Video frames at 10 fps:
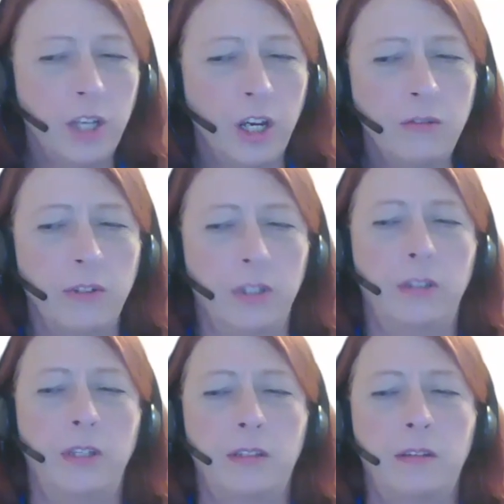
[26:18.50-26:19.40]
COVID
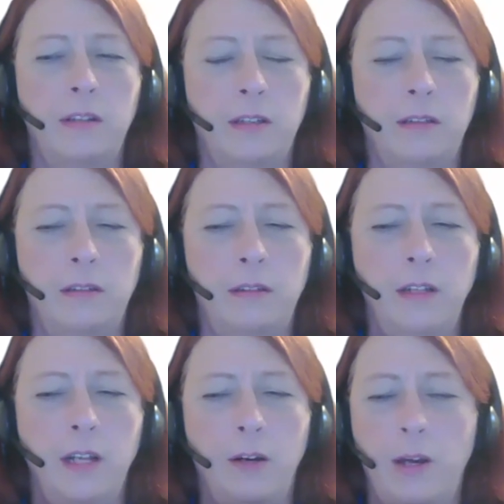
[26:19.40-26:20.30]
that that
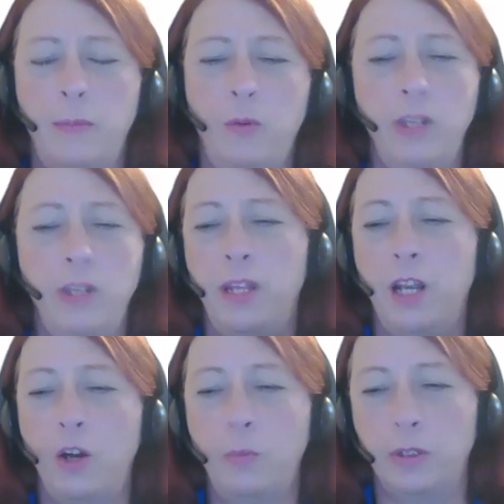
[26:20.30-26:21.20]
you know. I mean, we've been
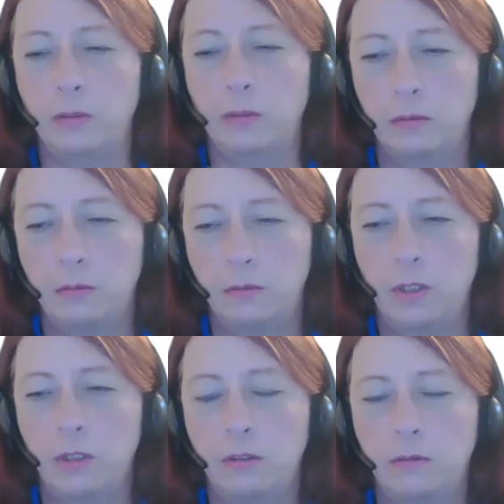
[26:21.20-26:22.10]
open.
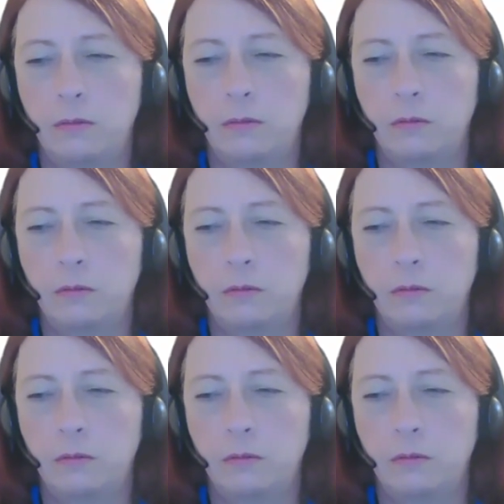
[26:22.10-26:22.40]
We're right.